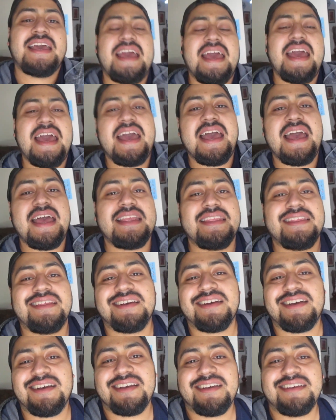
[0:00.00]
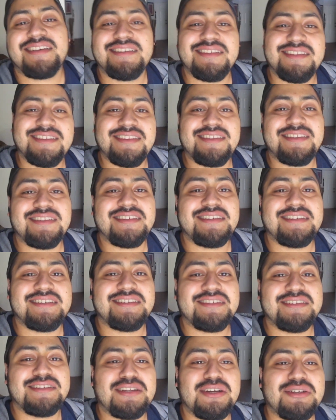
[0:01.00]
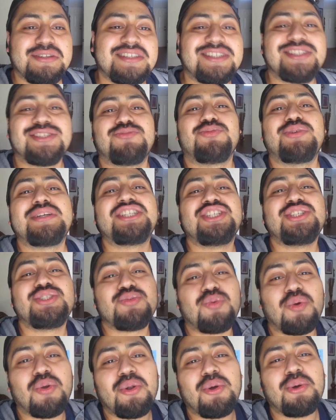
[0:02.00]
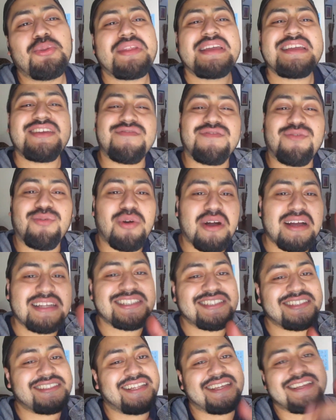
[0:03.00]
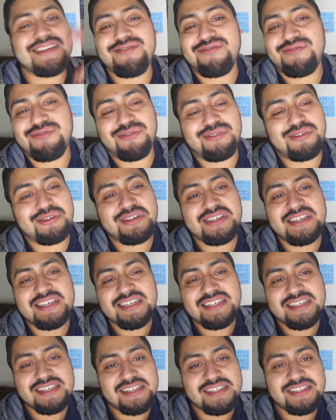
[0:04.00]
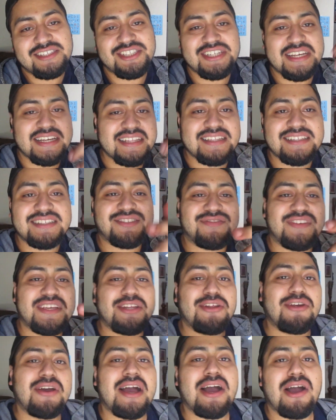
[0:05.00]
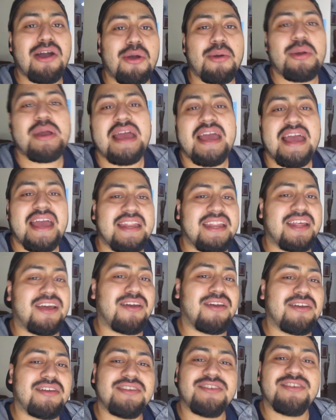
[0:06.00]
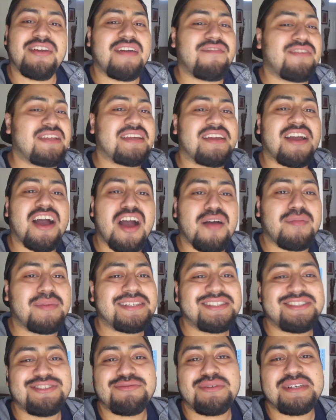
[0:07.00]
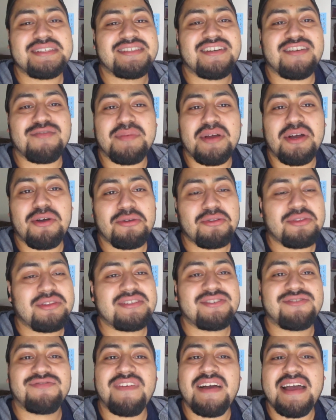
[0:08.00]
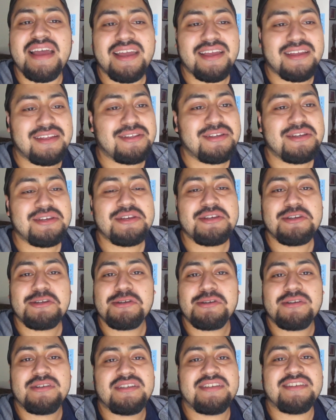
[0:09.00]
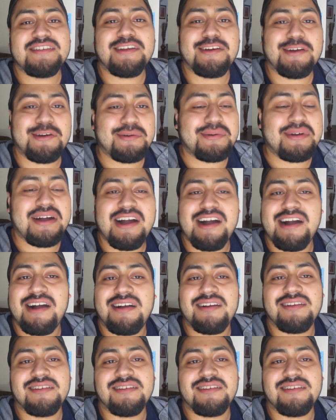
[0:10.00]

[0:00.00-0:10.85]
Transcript: And, you know, this is Richie Squirrel. Thank you for watching. Thank you for checking this video out. And you have any comments you want to talk about this fight, you know,